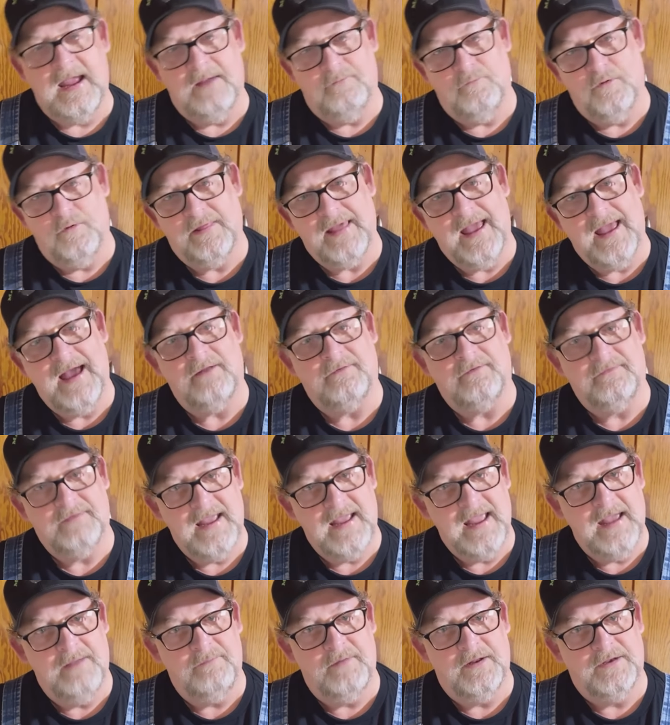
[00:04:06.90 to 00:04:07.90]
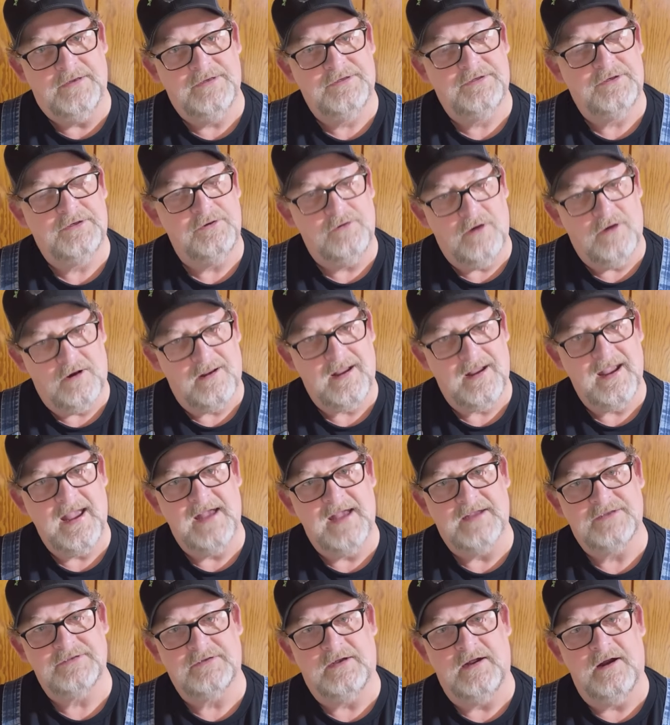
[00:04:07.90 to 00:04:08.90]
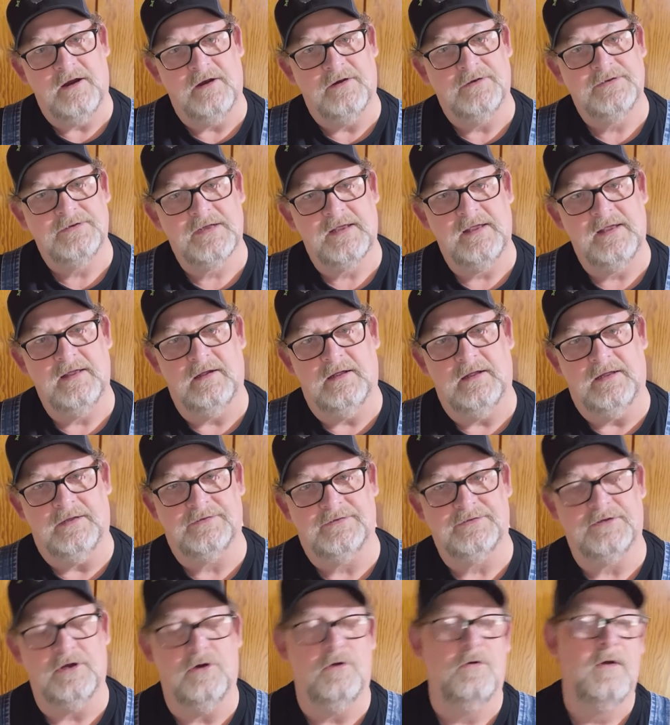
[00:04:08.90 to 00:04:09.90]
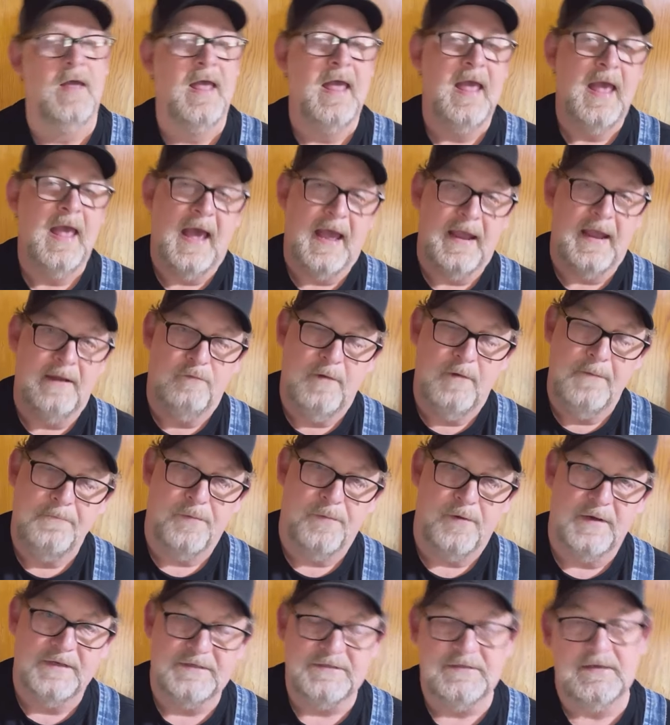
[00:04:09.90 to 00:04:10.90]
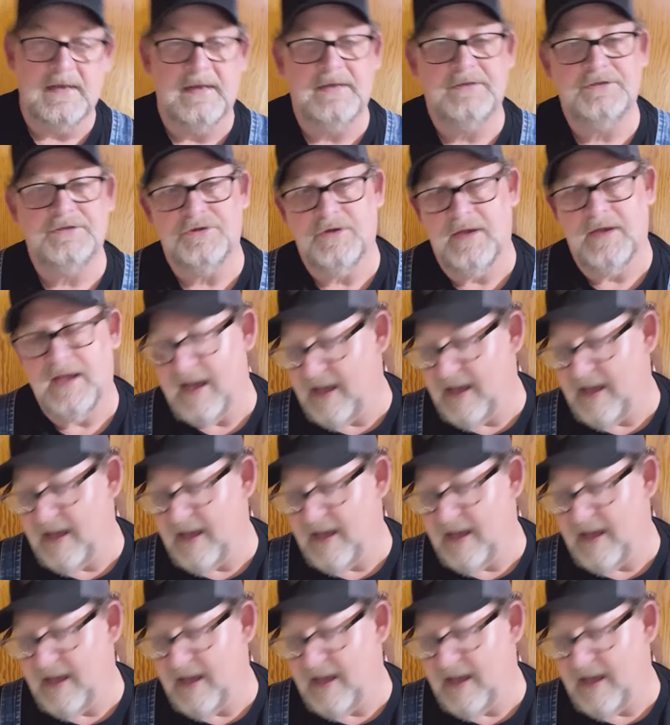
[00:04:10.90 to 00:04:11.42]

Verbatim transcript: and without damage to our cast iron skillet. So, hey, we appreciate you